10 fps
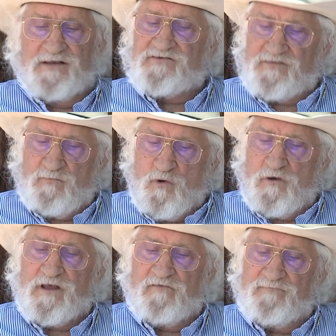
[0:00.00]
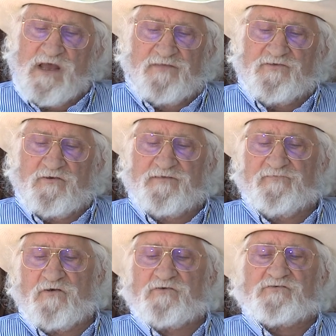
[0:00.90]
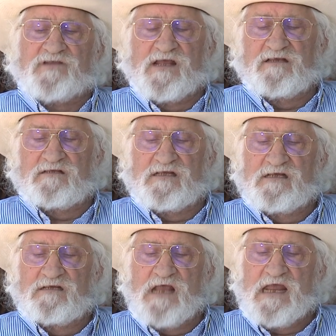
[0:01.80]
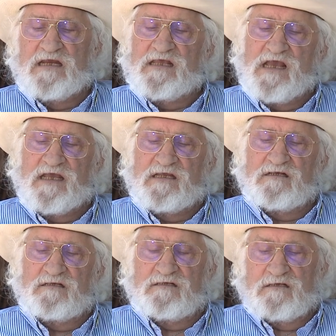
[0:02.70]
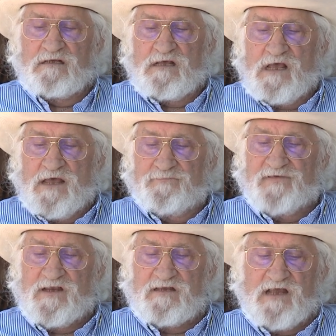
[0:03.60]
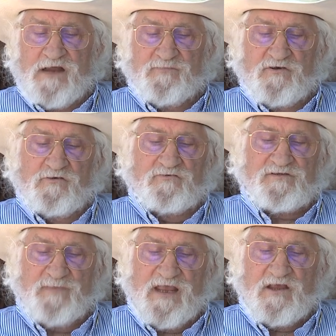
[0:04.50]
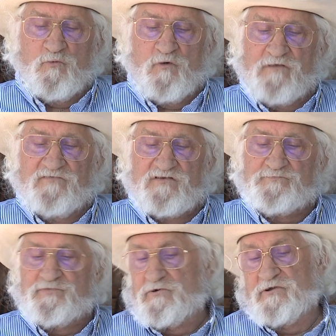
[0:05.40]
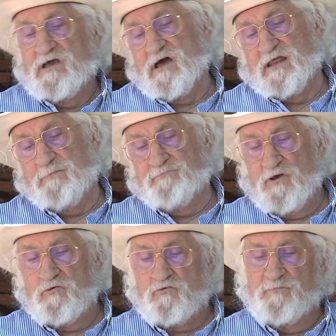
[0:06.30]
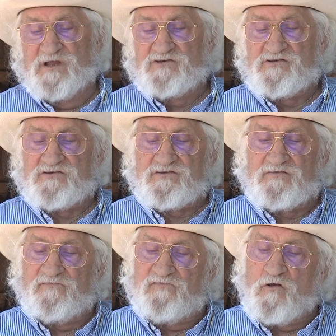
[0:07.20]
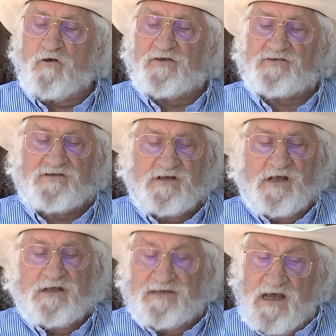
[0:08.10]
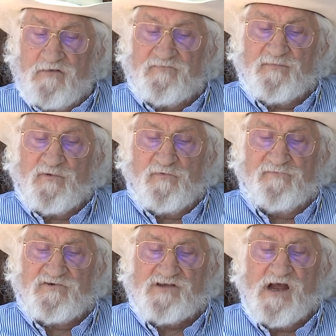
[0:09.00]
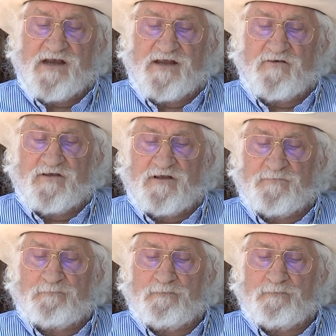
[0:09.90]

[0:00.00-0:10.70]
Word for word: is the morning of May 31st, 1888, and Pete Gabriel is making one of his periodic pilgrimages to Florence down from the Riverside area.